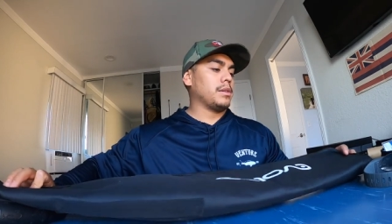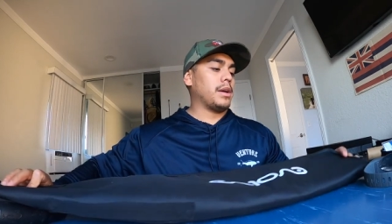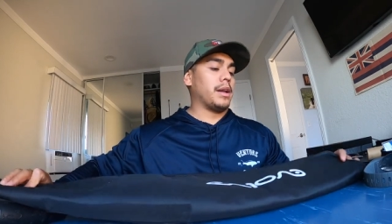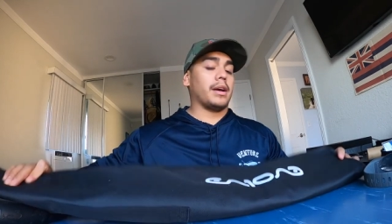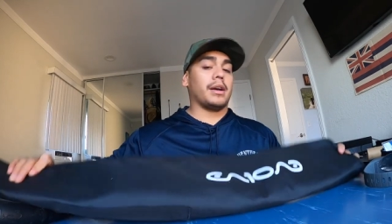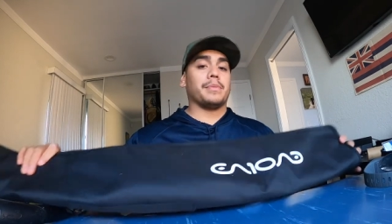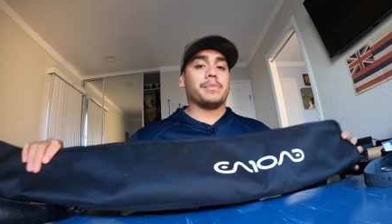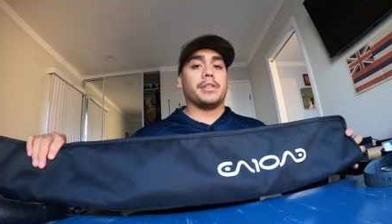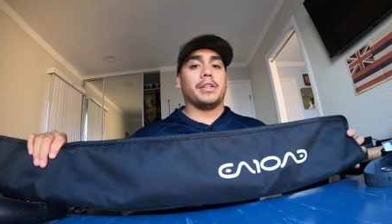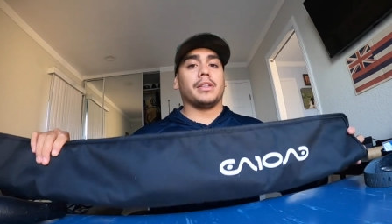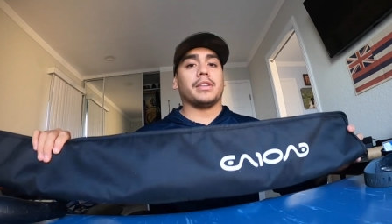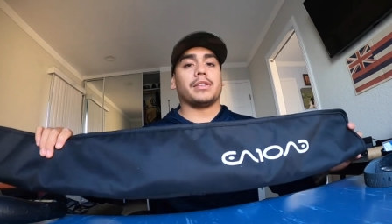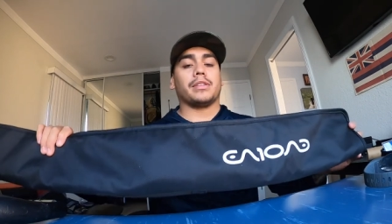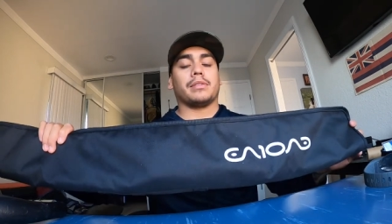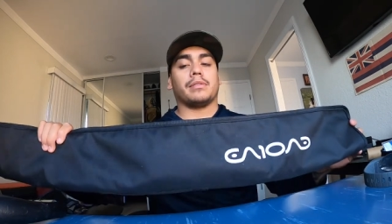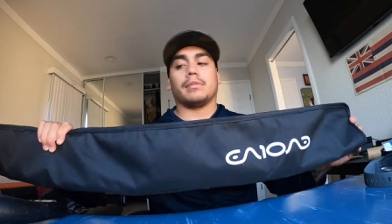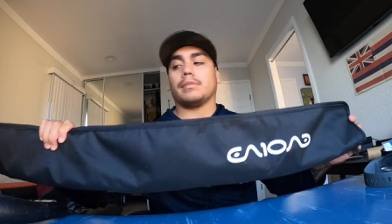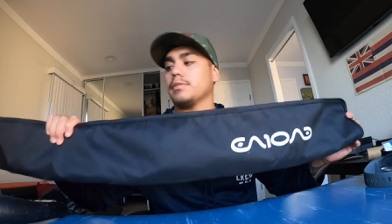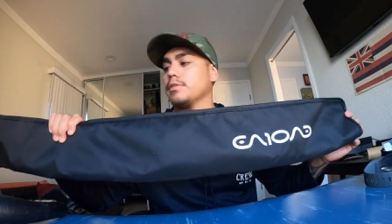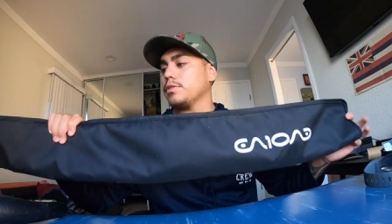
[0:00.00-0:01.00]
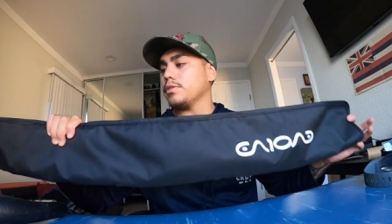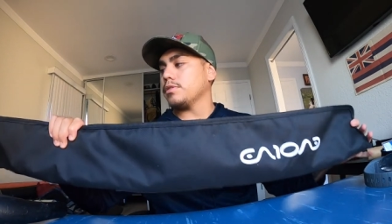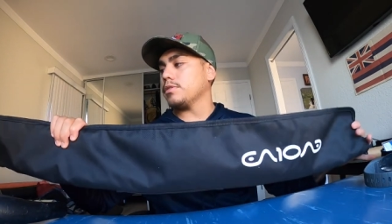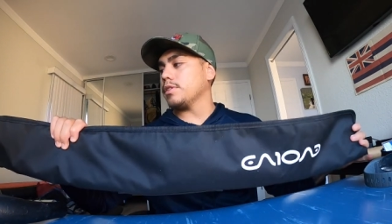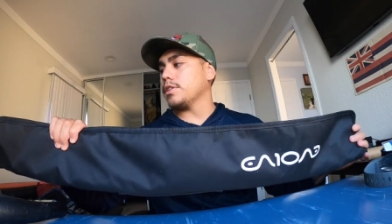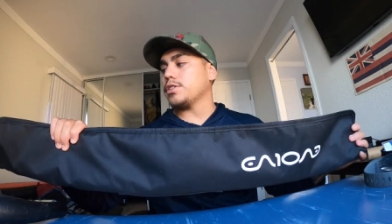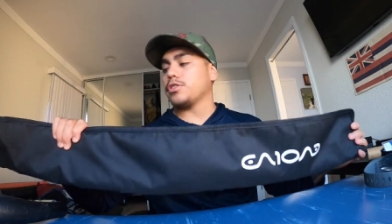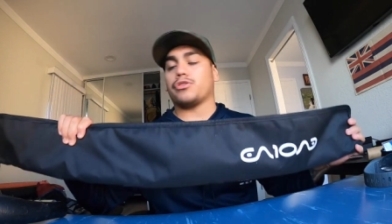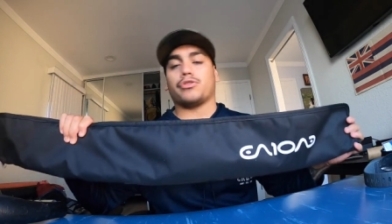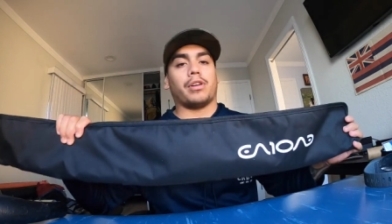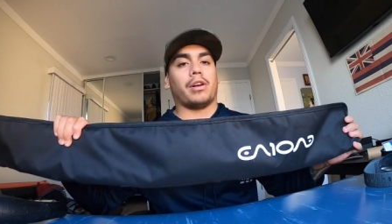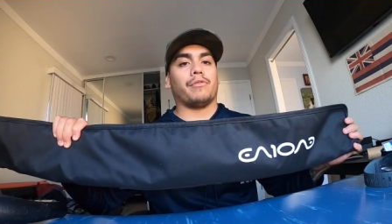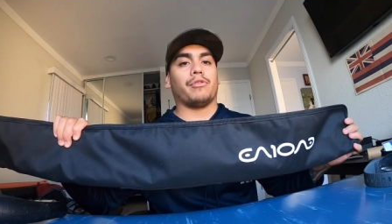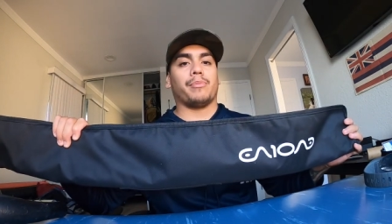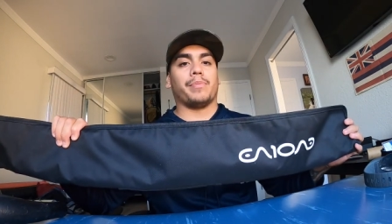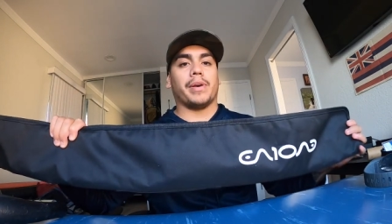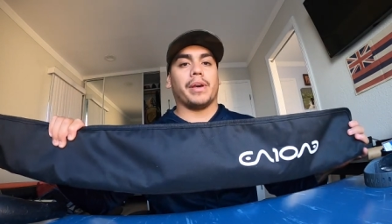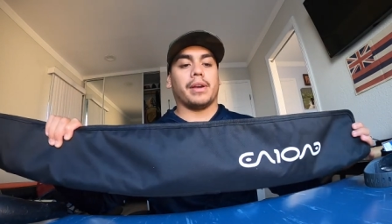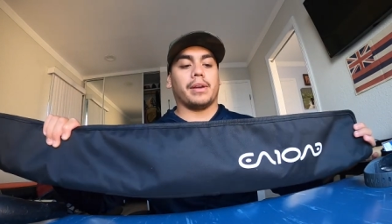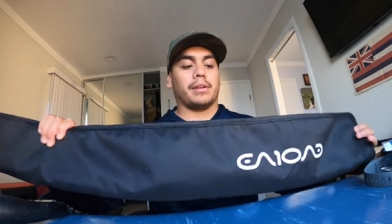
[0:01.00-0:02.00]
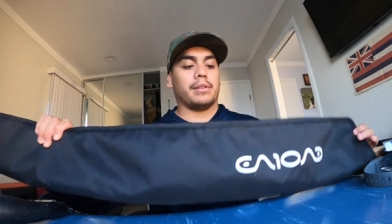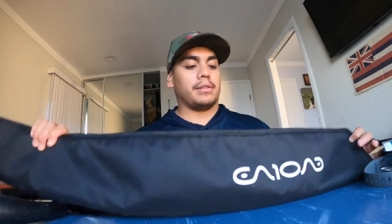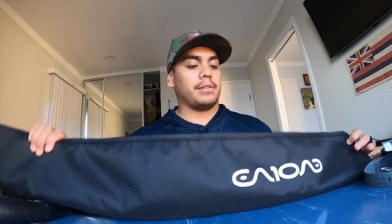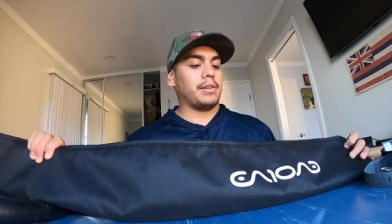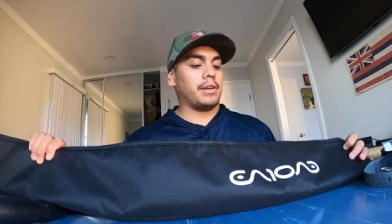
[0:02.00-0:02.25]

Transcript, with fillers: And it comes in this this travel bag.